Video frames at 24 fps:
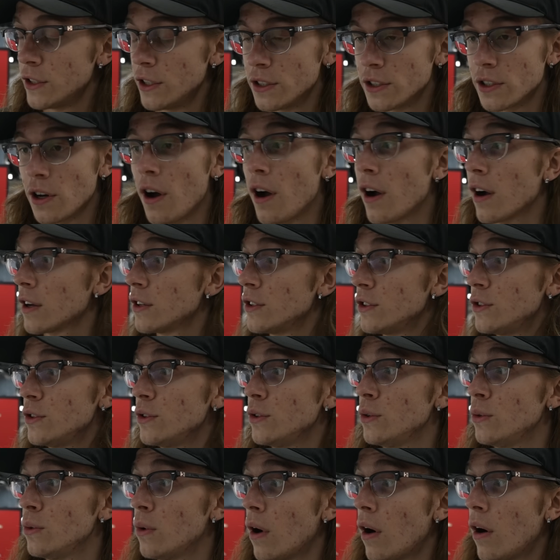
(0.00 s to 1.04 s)
to talk
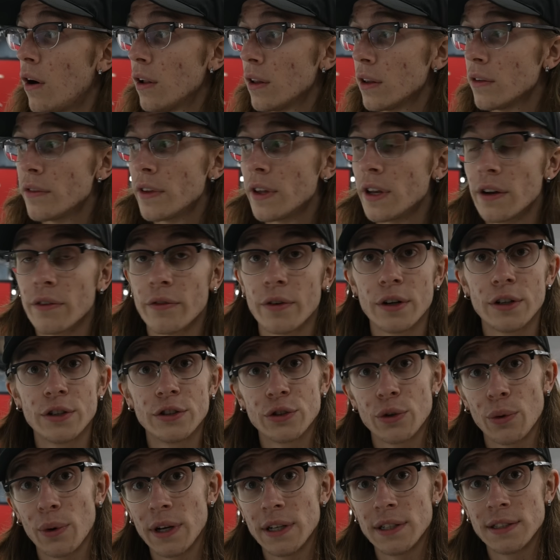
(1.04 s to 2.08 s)
to all of the different
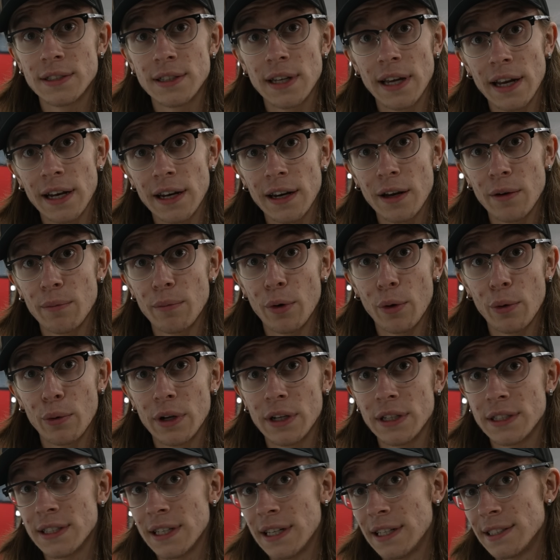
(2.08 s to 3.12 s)
joints and
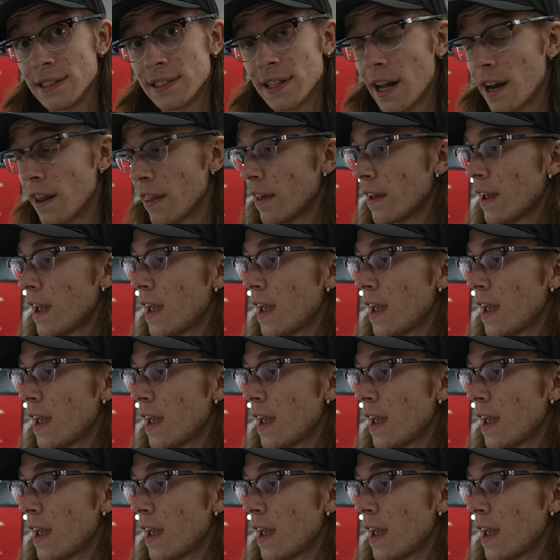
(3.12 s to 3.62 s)
components inside of the